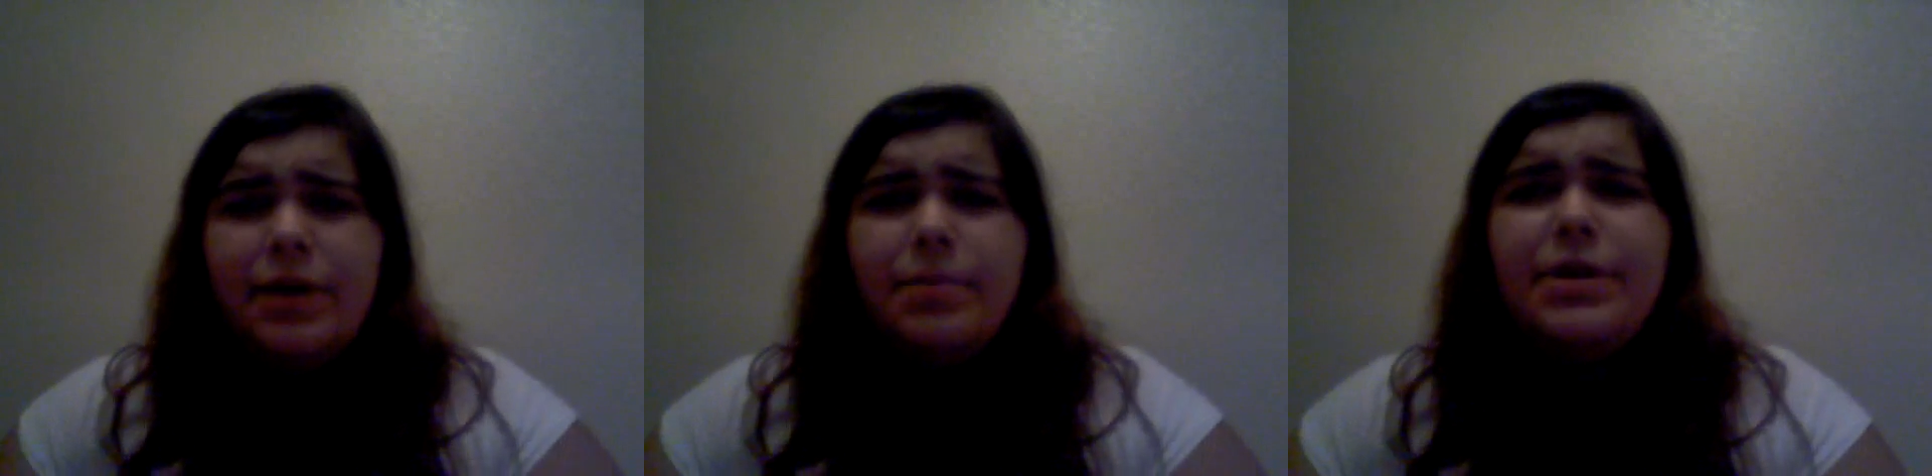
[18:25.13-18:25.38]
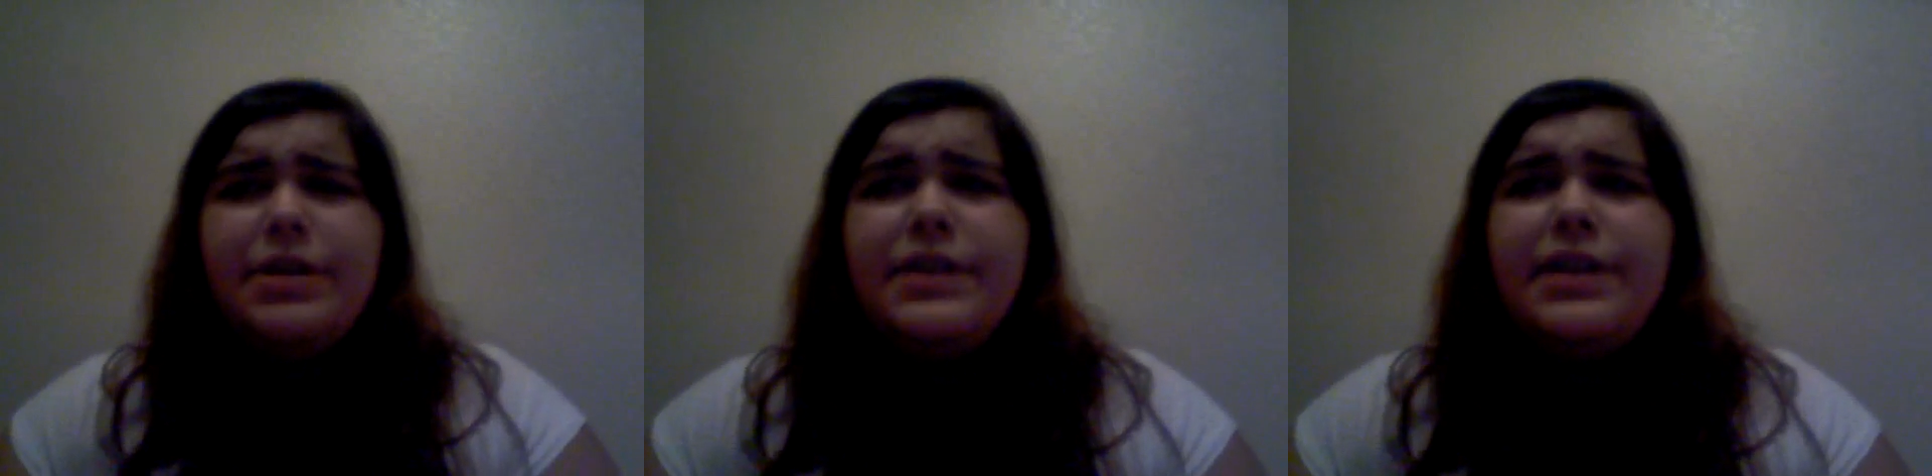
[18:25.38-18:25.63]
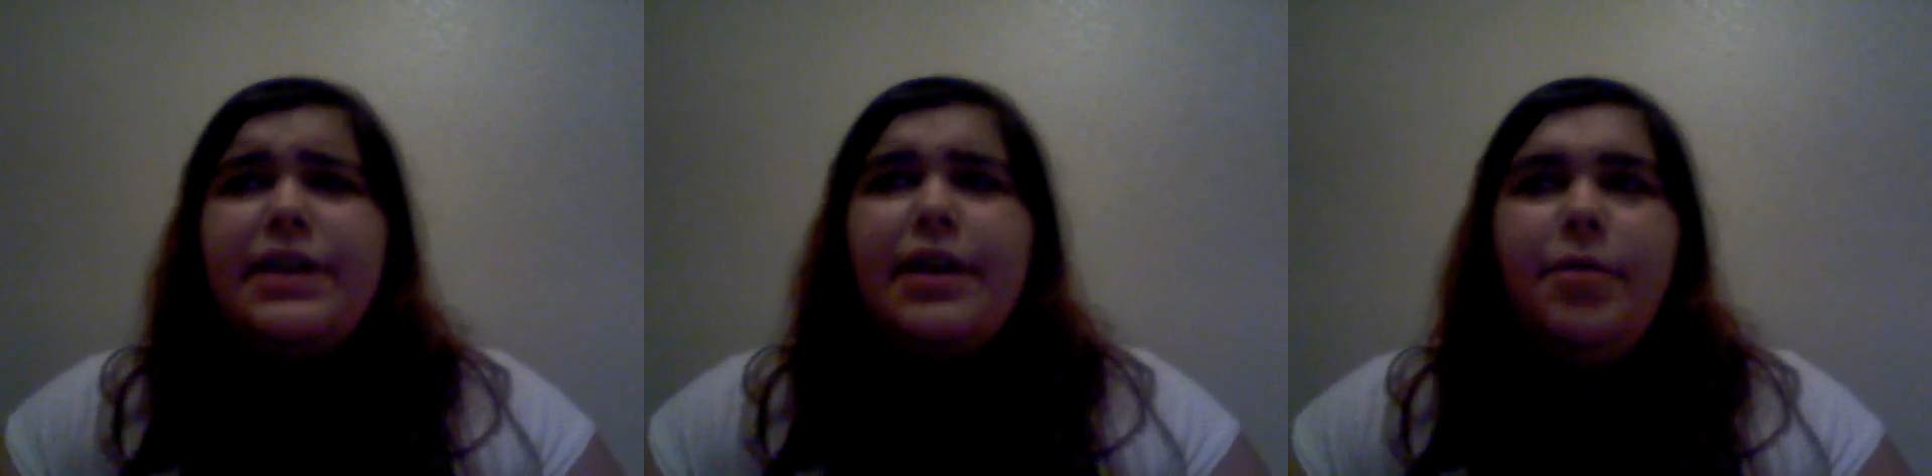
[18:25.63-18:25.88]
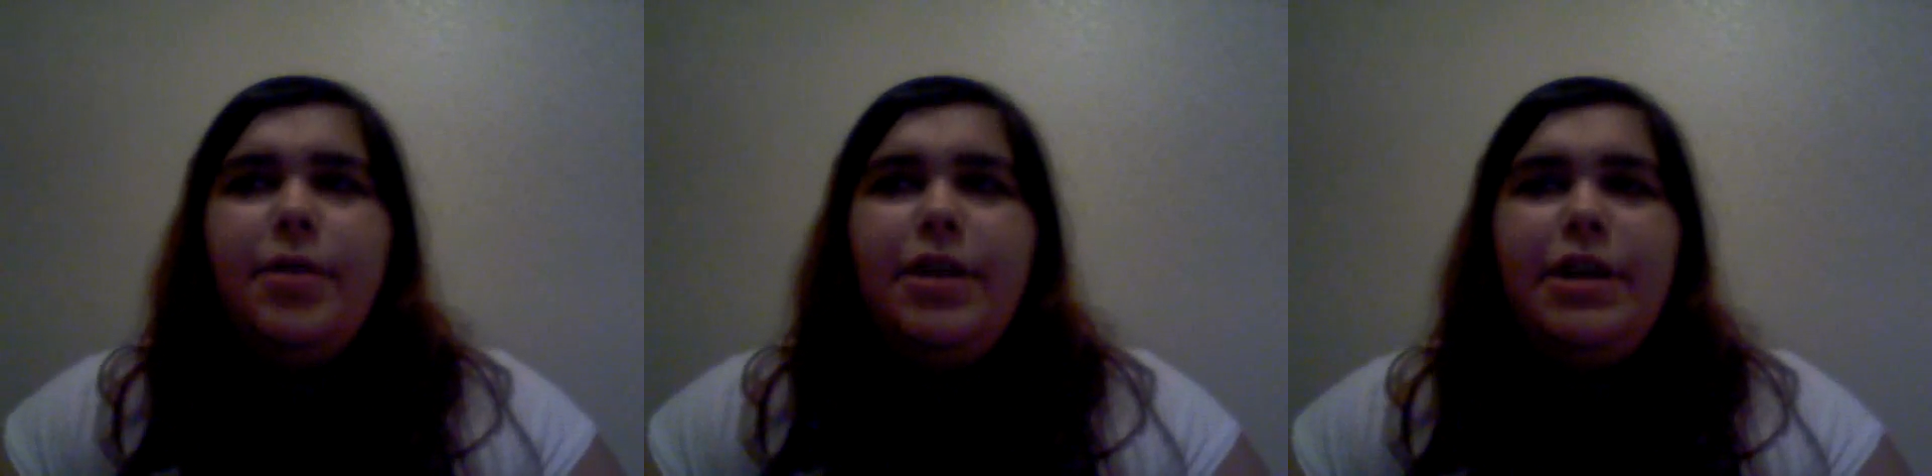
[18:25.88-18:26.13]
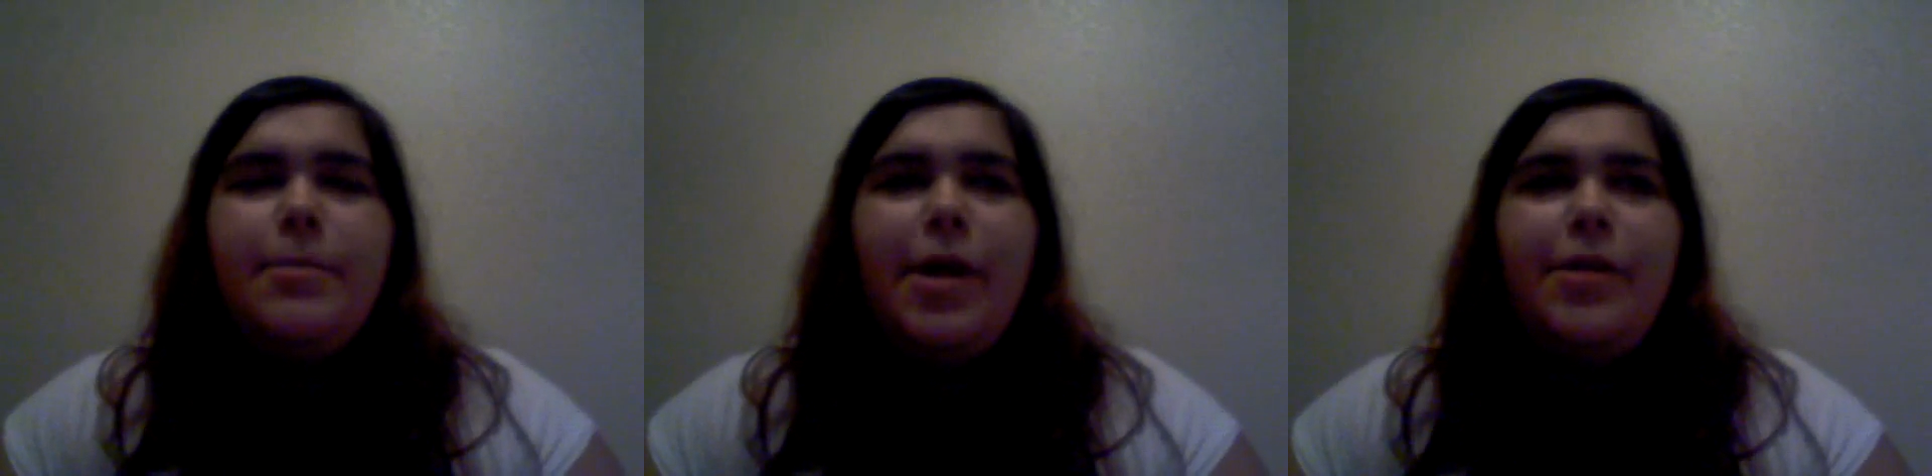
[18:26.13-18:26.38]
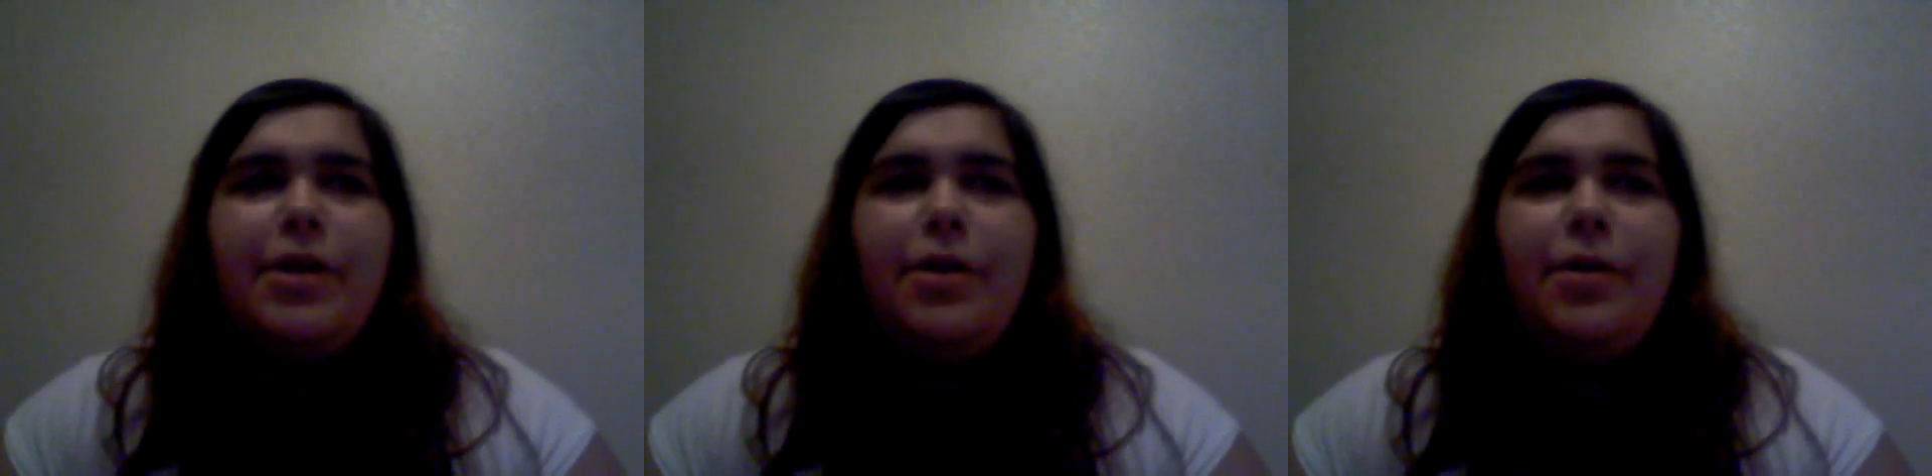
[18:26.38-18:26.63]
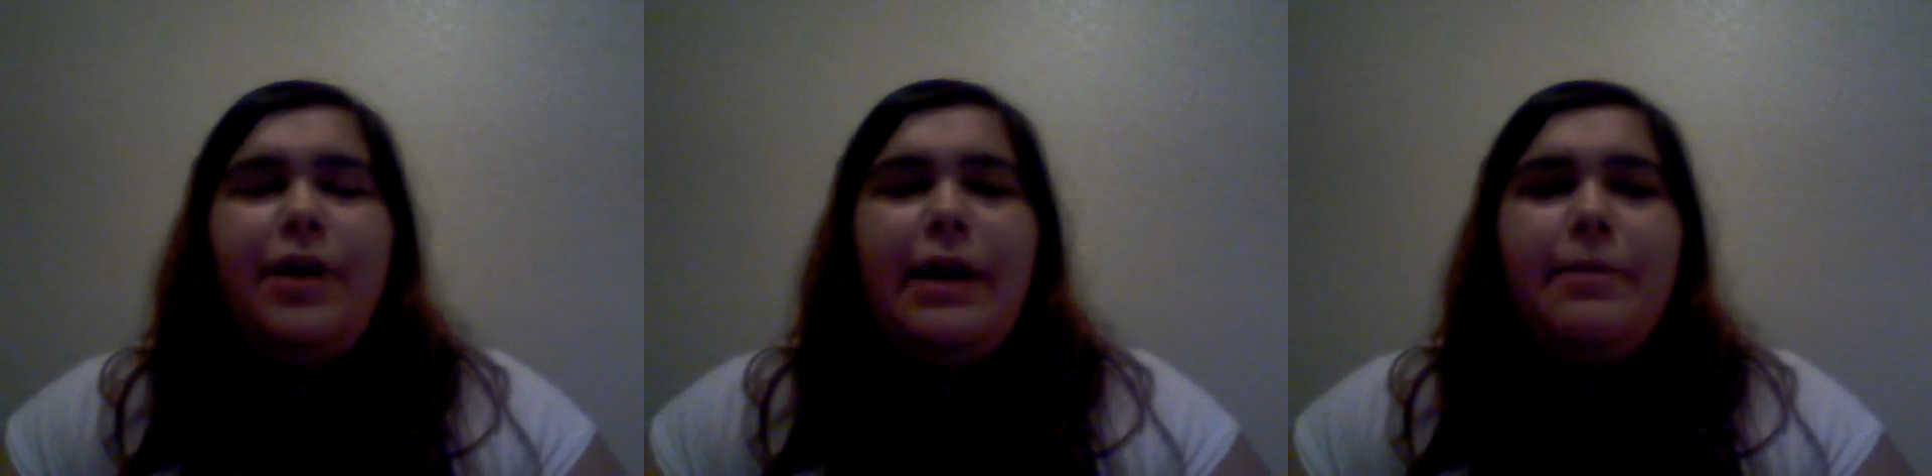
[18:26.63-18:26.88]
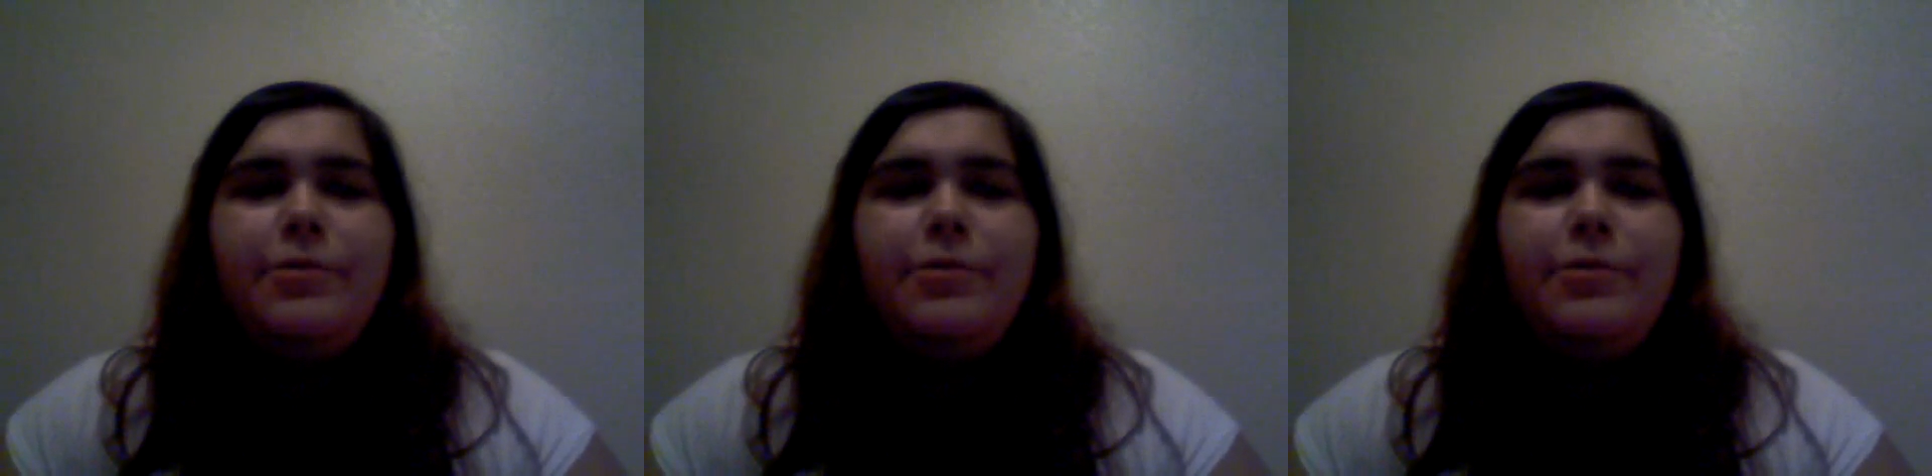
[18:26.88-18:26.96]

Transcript: But it's like, I've been thinking about that all day.